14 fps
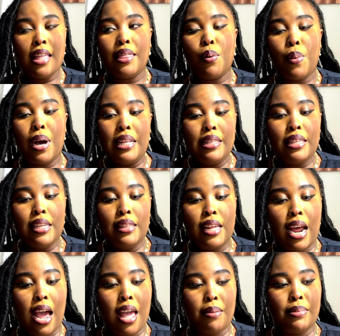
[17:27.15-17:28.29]
The one thing that
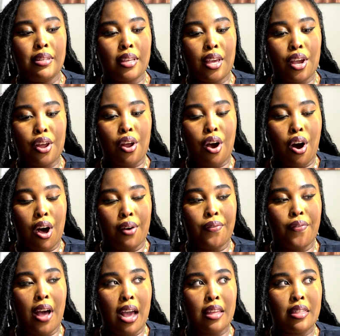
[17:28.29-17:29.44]
I am scared
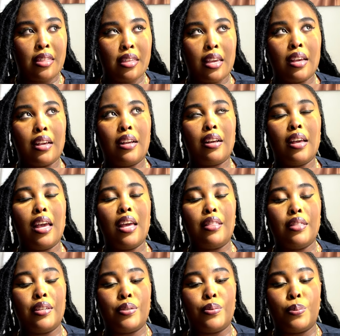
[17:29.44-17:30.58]
of, I think, in
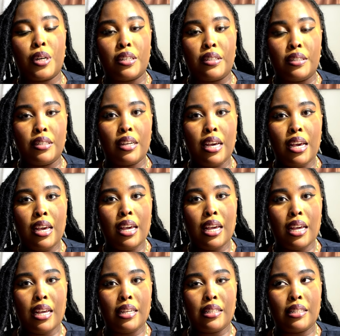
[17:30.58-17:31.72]
this world
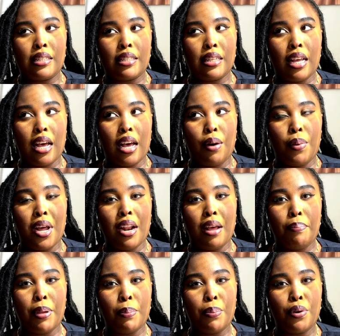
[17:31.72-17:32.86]
is
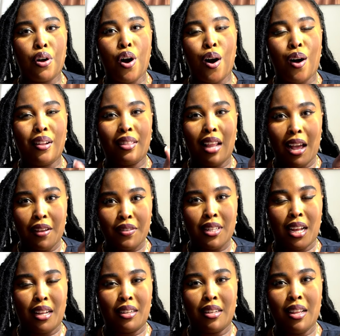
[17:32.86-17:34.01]
what people call
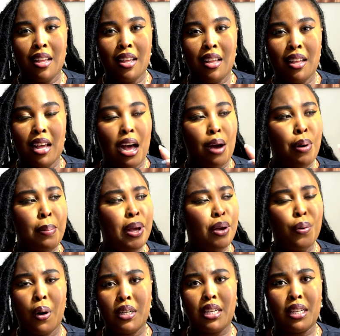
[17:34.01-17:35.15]
lifestyle. What am I
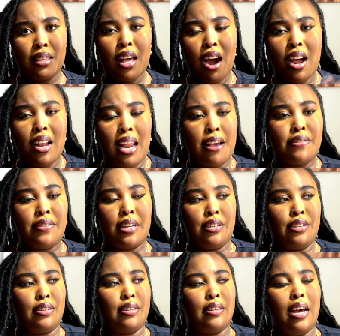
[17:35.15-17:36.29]
quoting? They are lifestyle
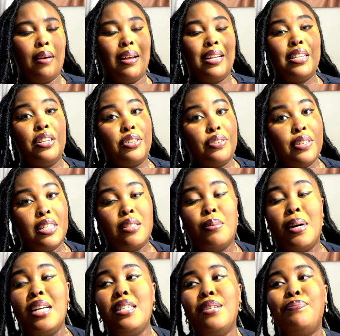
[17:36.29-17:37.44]
degrees.
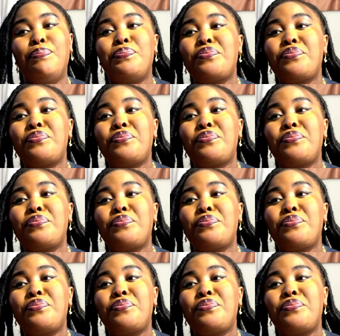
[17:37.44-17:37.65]
What?